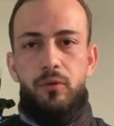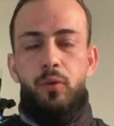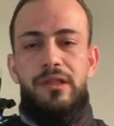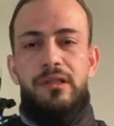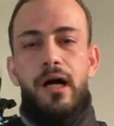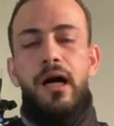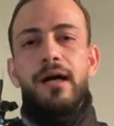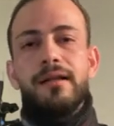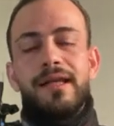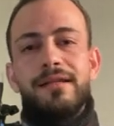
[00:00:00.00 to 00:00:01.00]
what
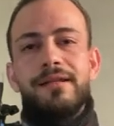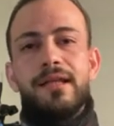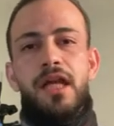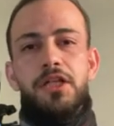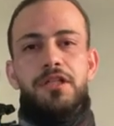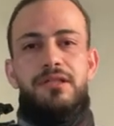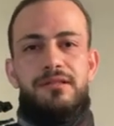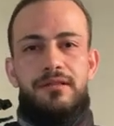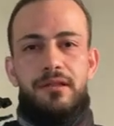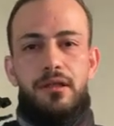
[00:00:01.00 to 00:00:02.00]
are the
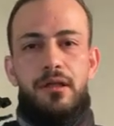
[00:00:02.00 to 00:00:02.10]
indications